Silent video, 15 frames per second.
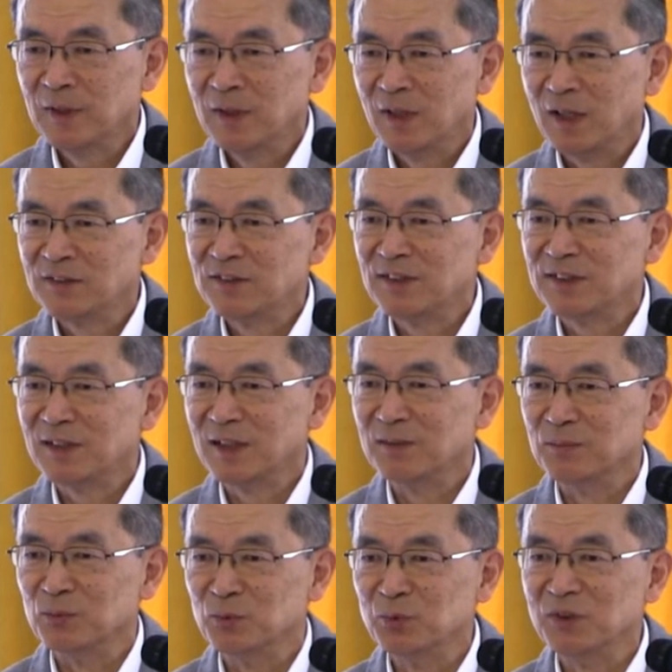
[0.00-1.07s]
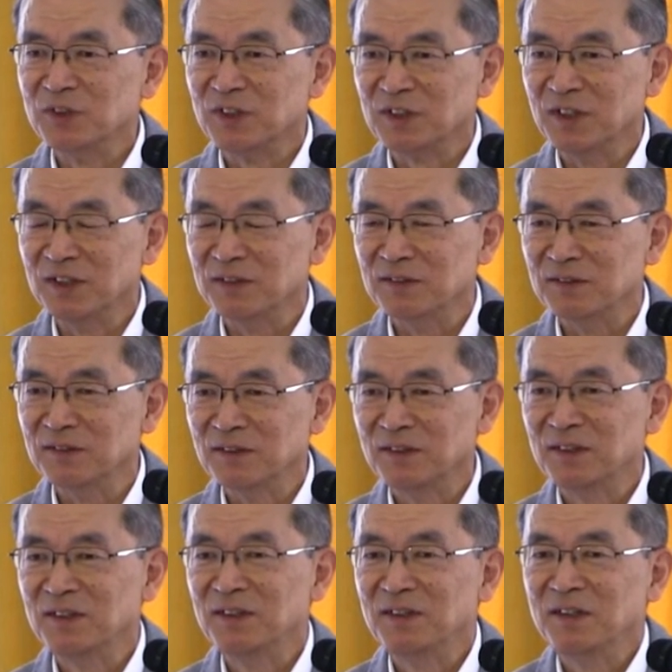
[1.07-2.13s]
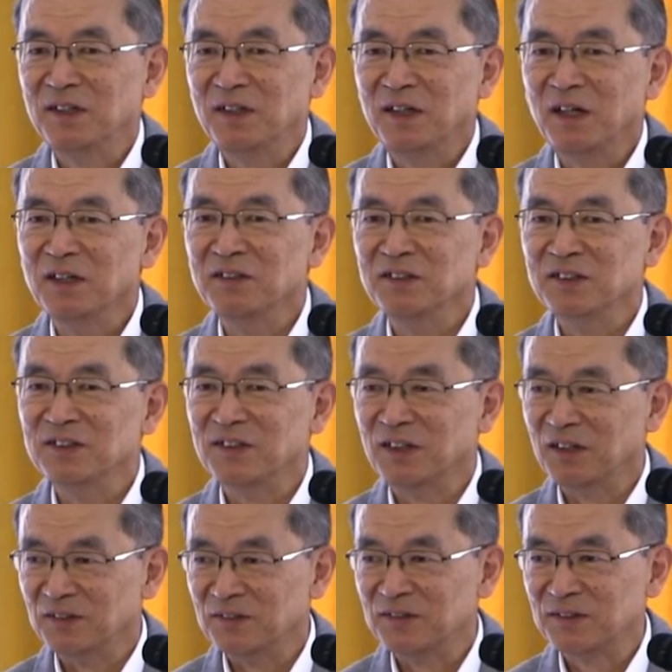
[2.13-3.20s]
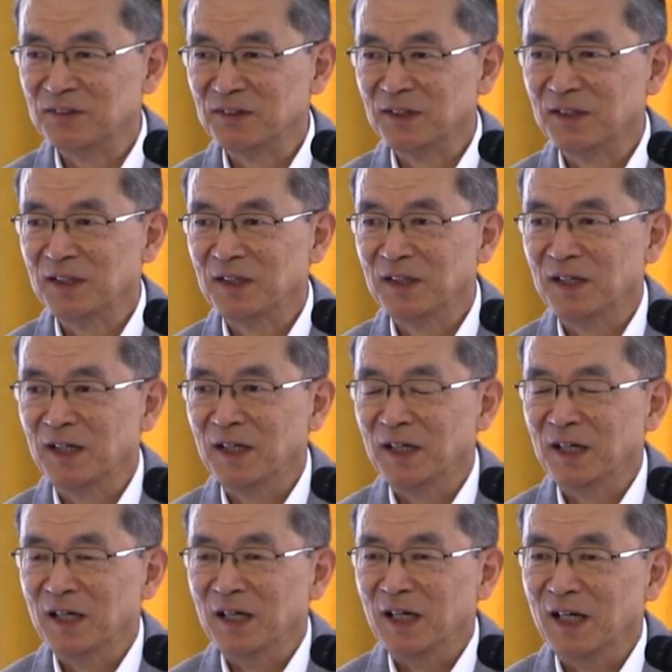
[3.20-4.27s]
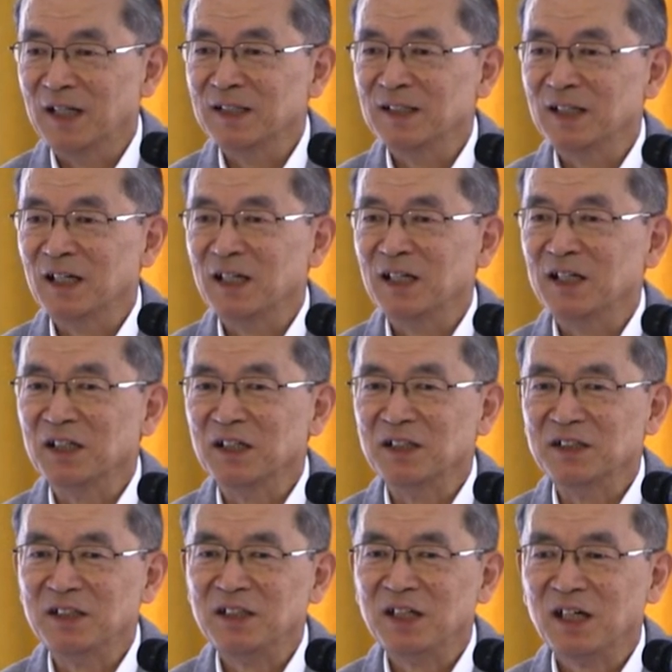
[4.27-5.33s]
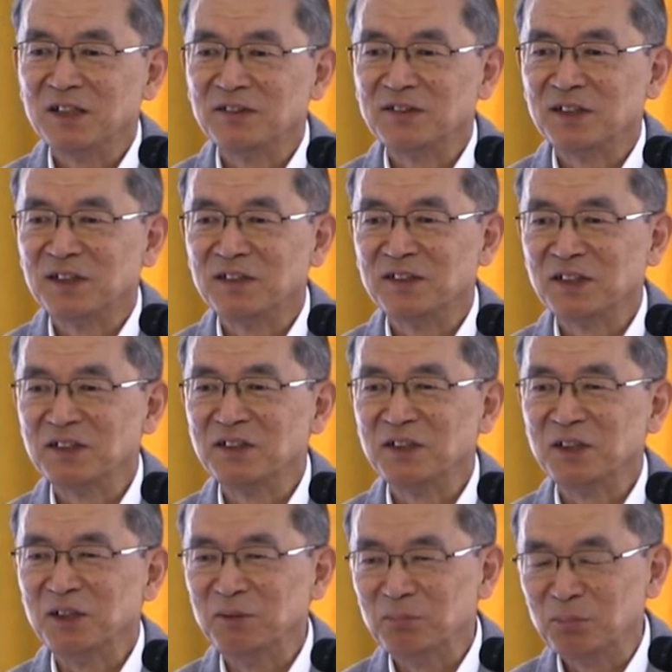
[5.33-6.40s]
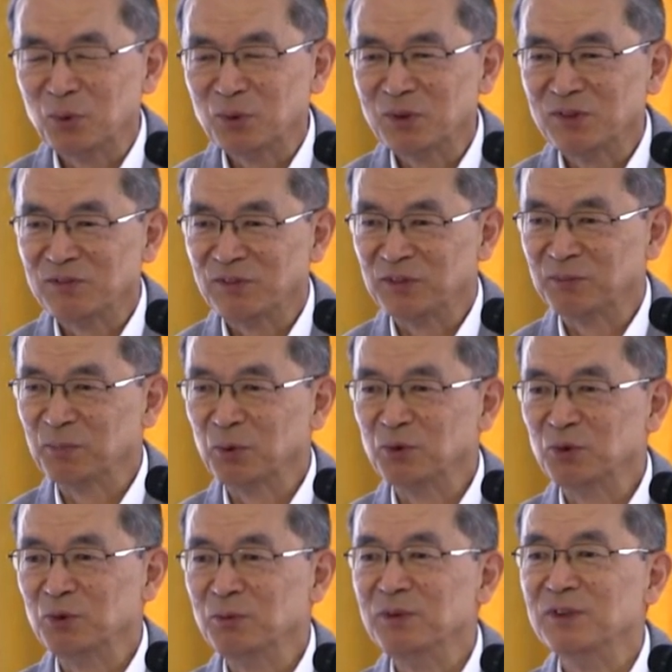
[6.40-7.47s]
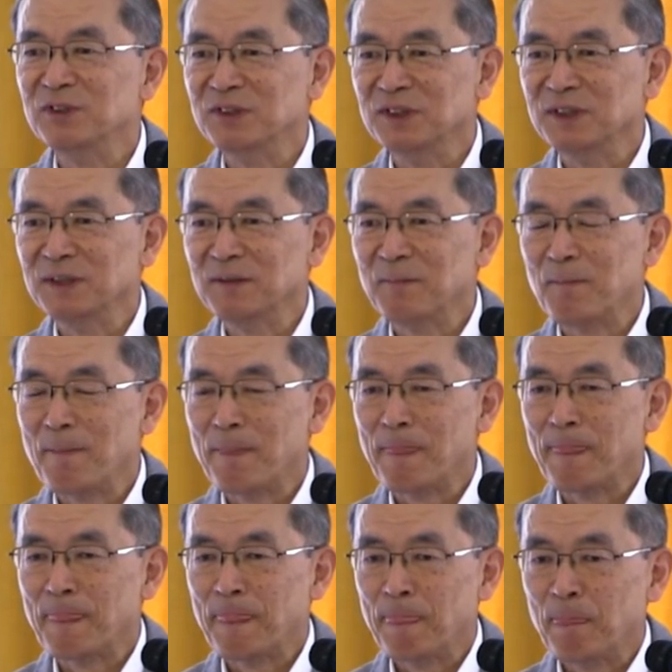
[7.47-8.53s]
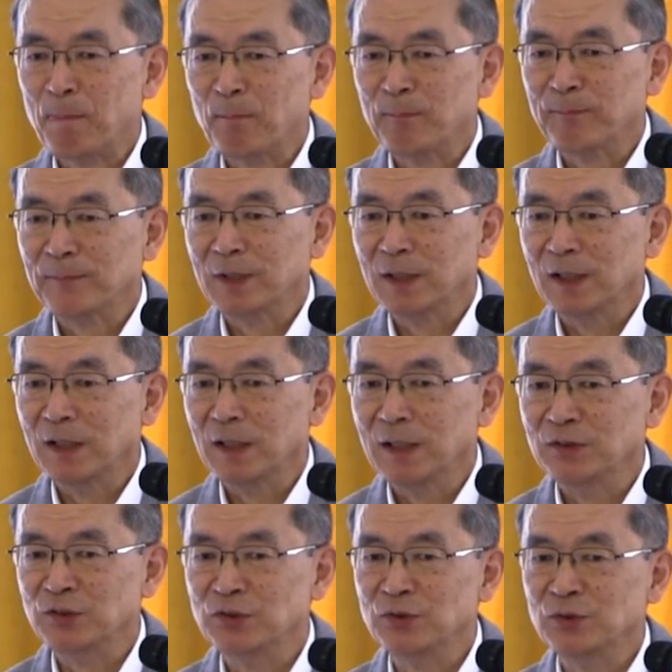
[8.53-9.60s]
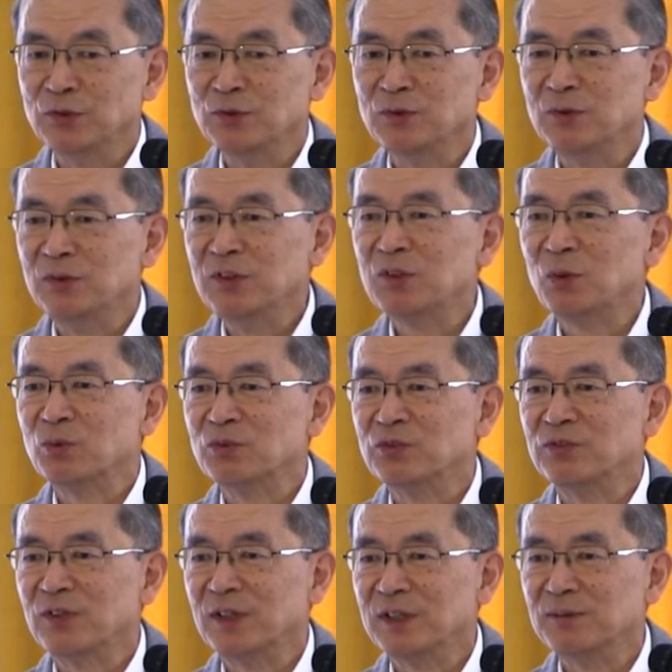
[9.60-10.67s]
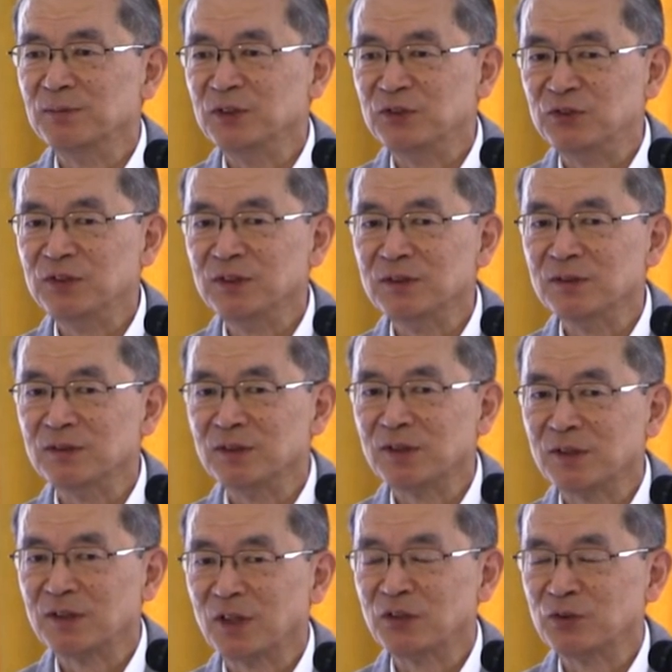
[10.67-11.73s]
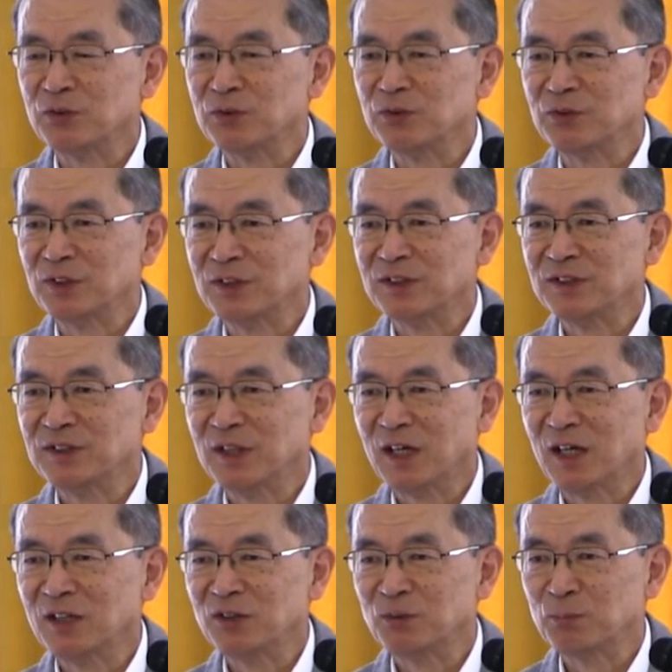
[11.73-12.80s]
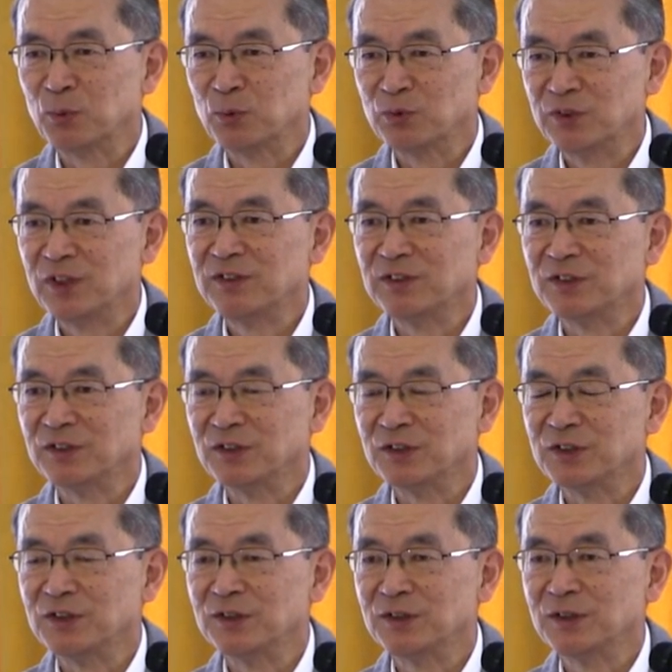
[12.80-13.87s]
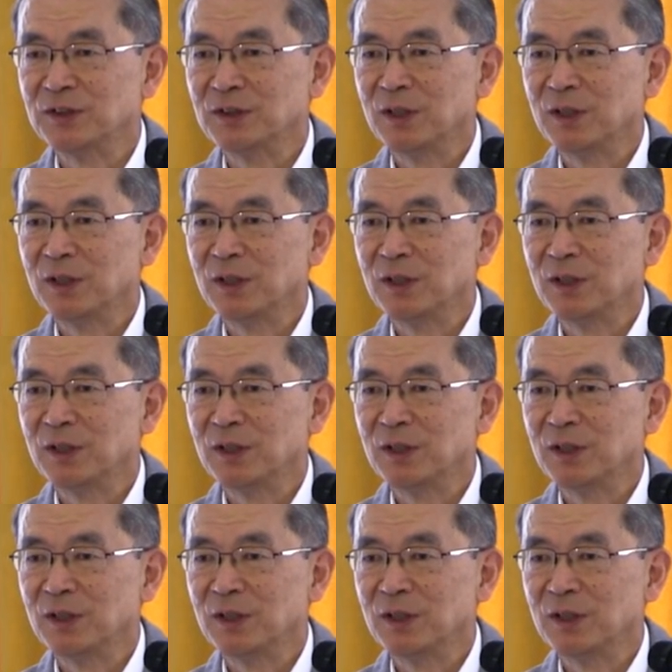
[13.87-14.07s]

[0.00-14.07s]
At that time, who is a king? Henry VIII. And he had such an important responsibility to reconcile between Catholic Church and Protestant Church